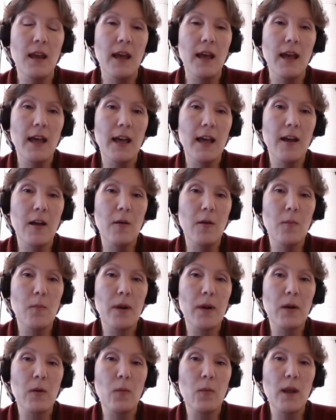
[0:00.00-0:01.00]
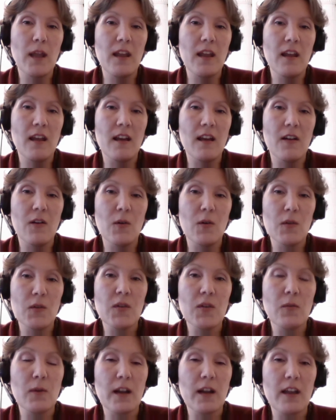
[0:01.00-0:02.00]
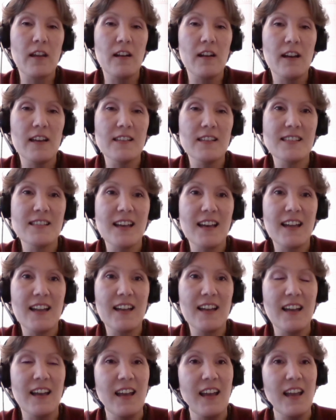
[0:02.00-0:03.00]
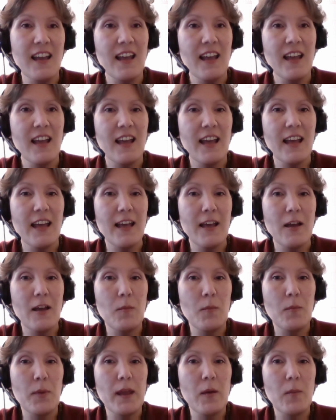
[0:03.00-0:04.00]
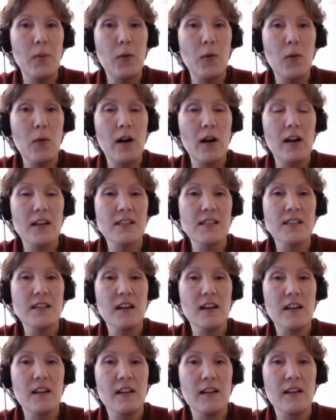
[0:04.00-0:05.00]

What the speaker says: But we also recognize that being poor is not,